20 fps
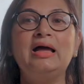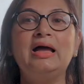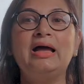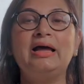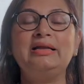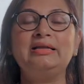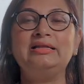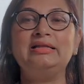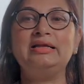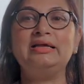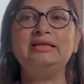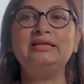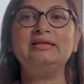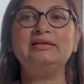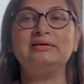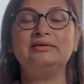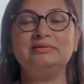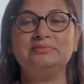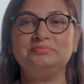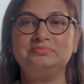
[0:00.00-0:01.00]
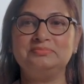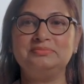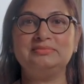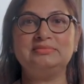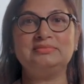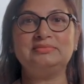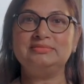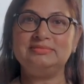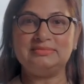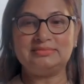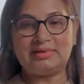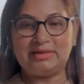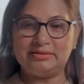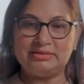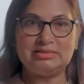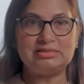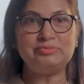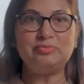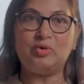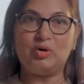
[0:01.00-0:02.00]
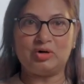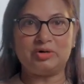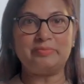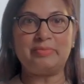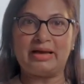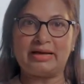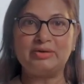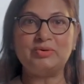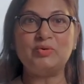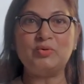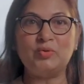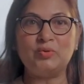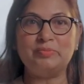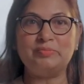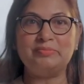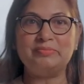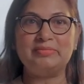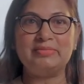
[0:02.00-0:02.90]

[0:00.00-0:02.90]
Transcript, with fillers: And then uh, I just walked back home.